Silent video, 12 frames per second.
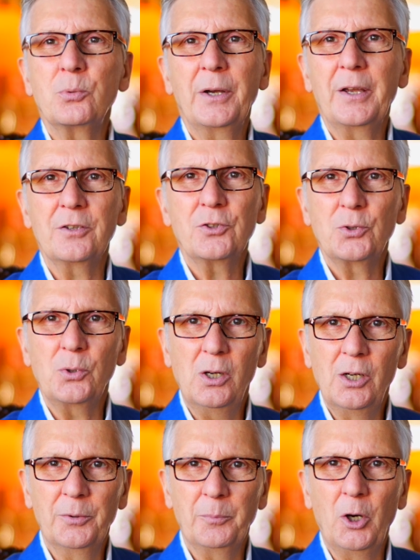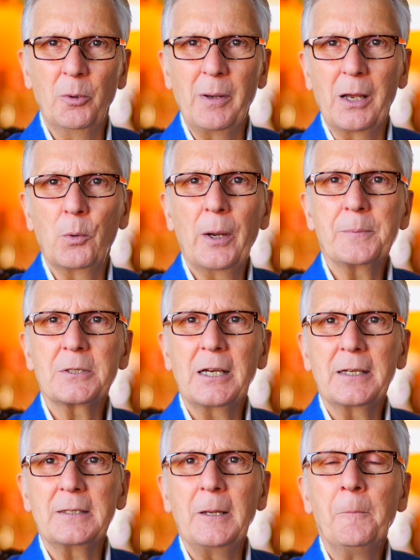way is on my
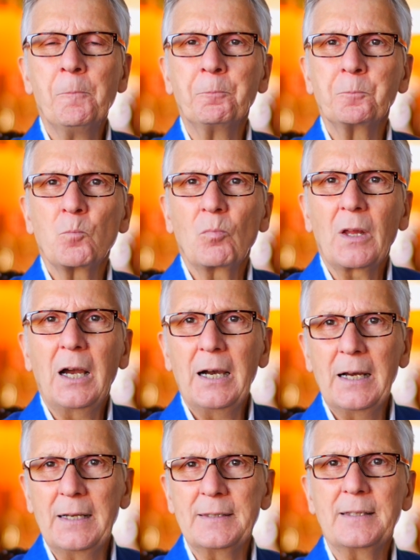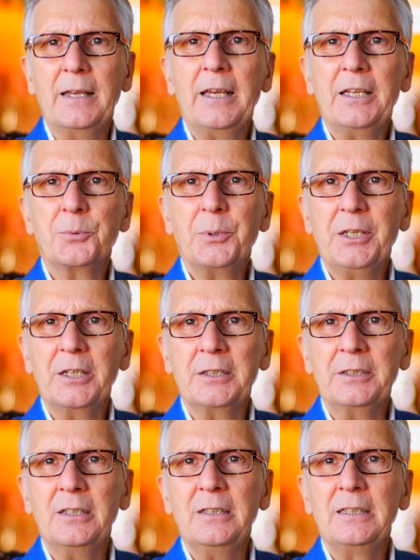website as
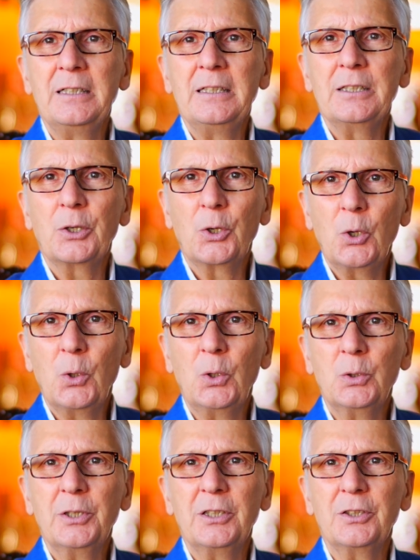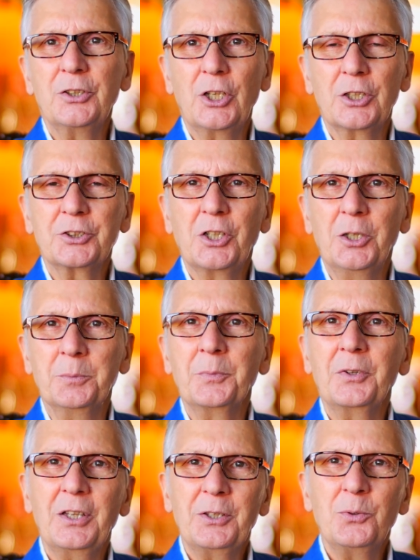adriangold.com.
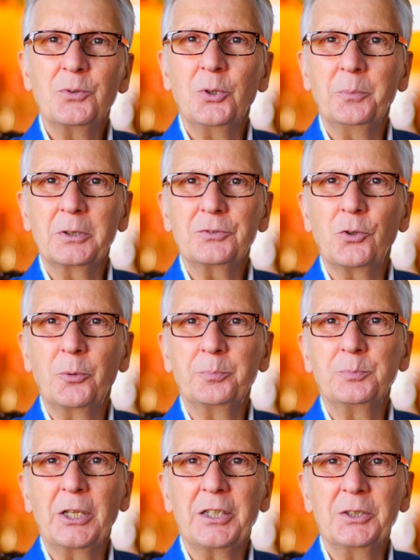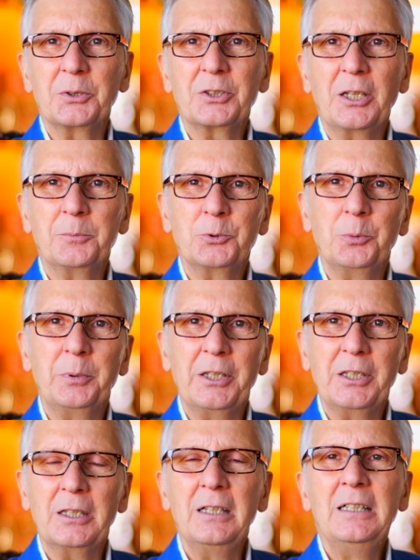Thank you so much for taking the time to be
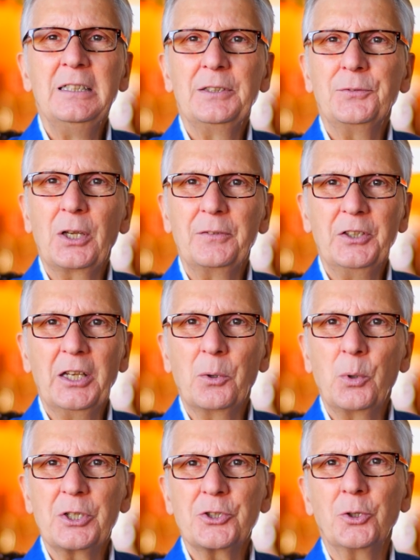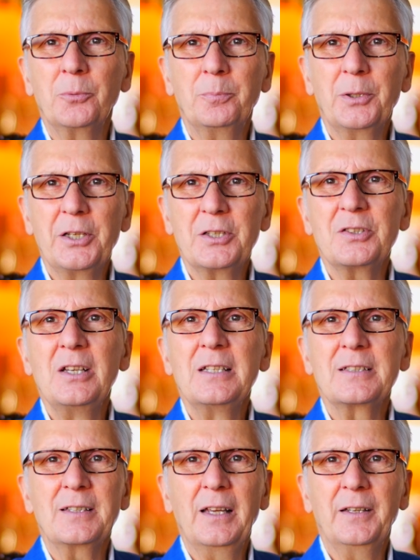here. If you have any questions, please
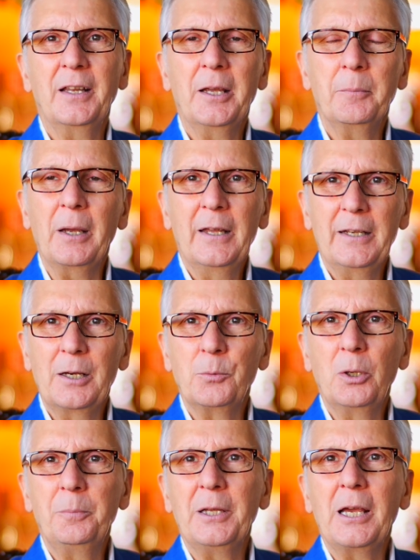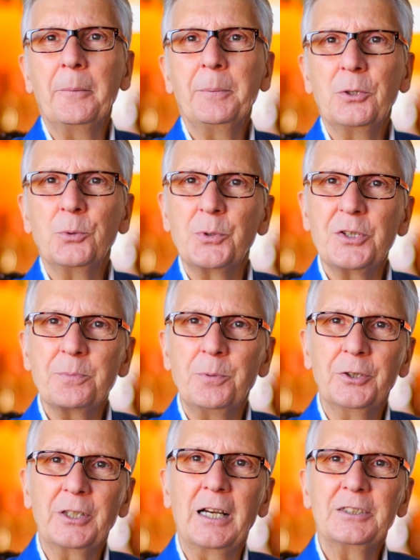send them, and I will be happy to
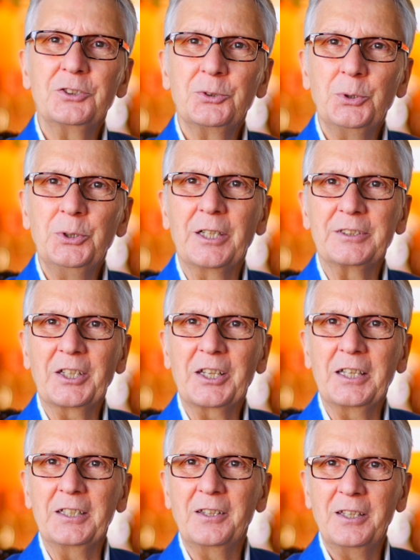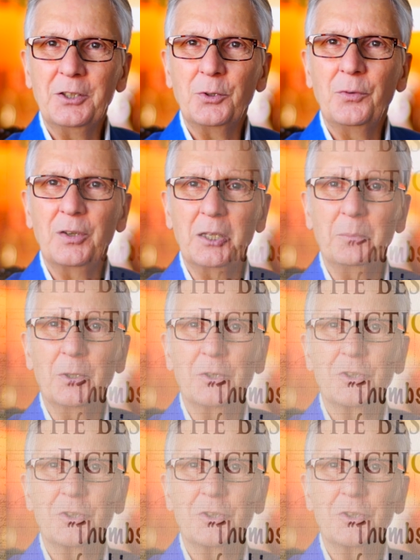respond as soon as I can. Thank you very much.